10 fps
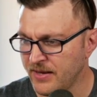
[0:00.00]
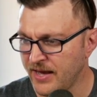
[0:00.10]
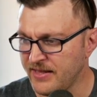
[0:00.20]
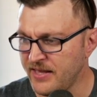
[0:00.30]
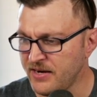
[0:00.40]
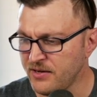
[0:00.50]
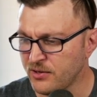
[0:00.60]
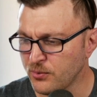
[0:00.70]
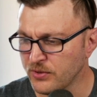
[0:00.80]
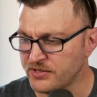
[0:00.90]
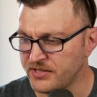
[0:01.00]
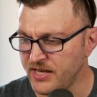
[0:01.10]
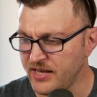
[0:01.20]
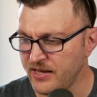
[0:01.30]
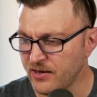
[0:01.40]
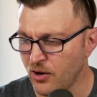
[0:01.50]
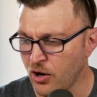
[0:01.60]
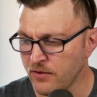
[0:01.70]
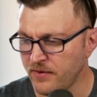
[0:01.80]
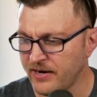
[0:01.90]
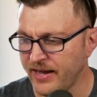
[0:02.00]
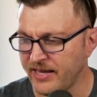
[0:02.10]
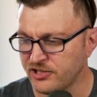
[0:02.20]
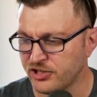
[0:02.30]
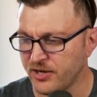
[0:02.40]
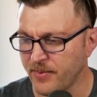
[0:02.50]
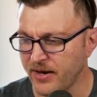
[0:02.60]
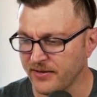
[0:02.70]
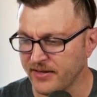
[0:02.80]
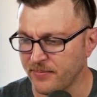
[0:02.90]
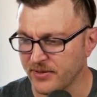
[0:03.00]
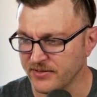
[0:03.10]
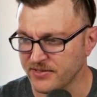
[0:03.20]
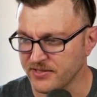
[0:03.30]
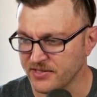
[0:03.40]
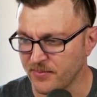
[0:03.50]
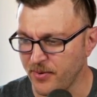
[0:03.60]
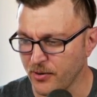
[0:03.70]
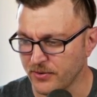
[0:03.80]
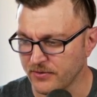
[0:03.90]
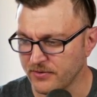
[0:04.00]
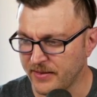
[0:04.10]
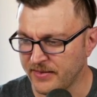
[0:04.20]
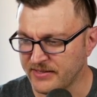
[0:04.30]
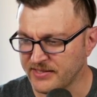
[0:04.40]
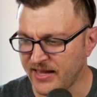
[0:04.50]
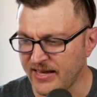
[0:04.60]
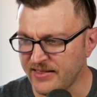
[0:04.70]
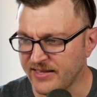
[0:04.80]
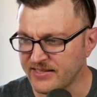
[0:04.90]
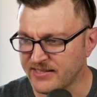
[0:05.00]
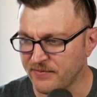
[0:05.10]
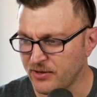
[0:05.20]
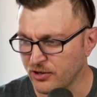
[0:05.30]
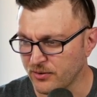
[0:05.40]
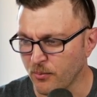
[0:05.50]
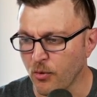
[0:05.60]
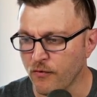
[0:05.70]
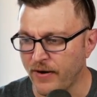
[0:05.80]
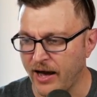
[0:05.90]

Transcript: And here you will see all of our HTML that builds this component. There's a lot of things that we could move